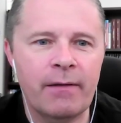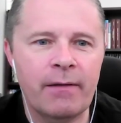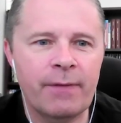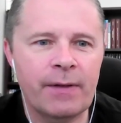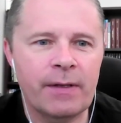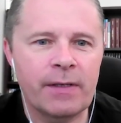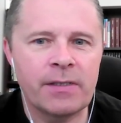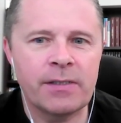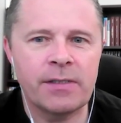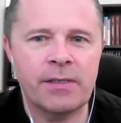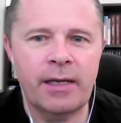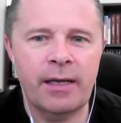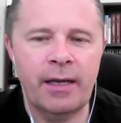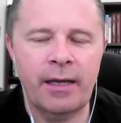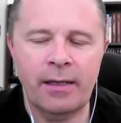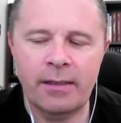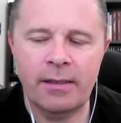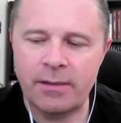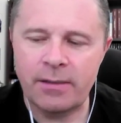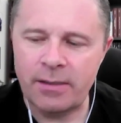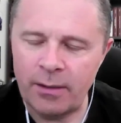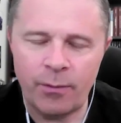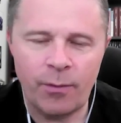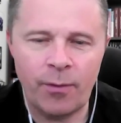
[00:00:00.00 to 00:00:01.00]
and if it
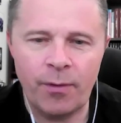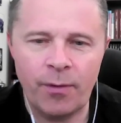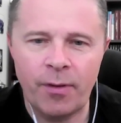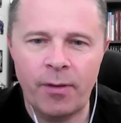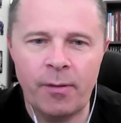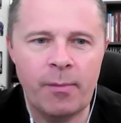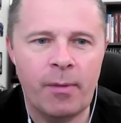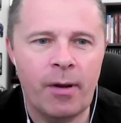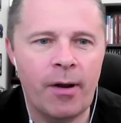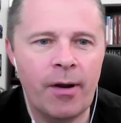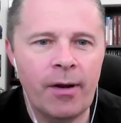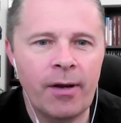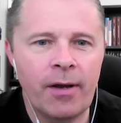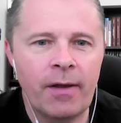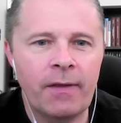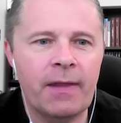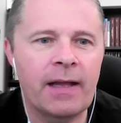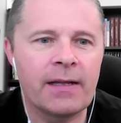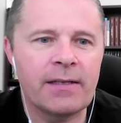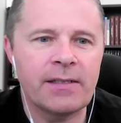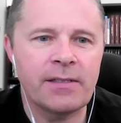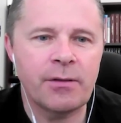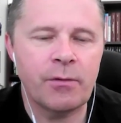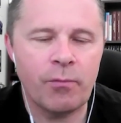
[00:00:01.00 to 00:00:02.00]
stands in North America,
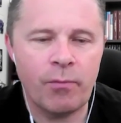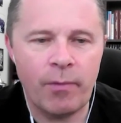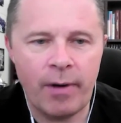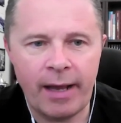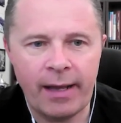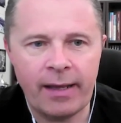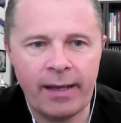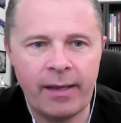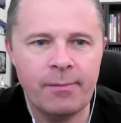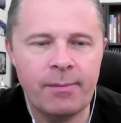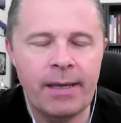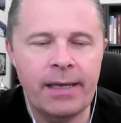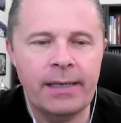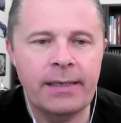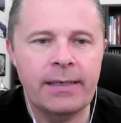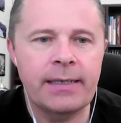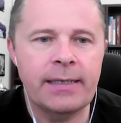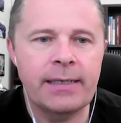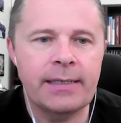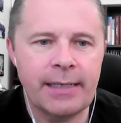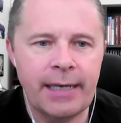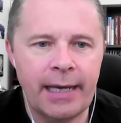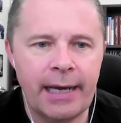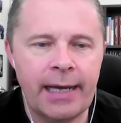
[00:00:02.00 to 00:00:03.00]
that's the
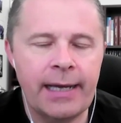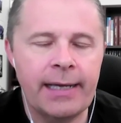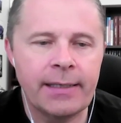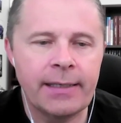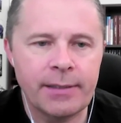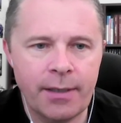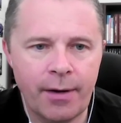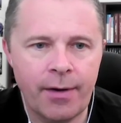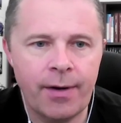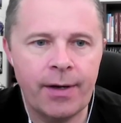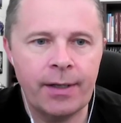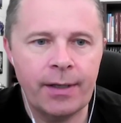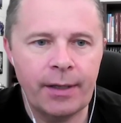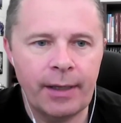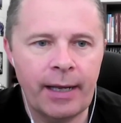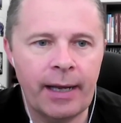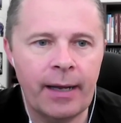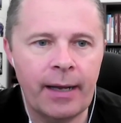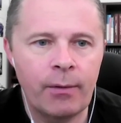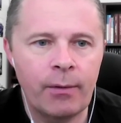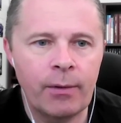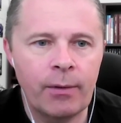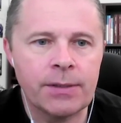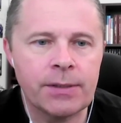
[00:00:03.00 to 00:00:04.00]
Recommended Dietary
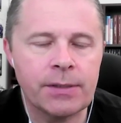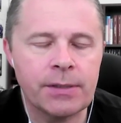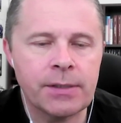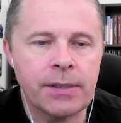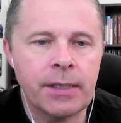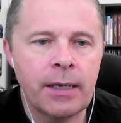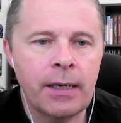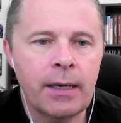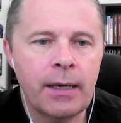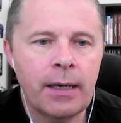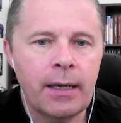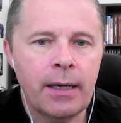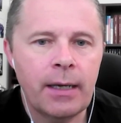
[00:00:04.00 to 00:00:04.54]
Allowance.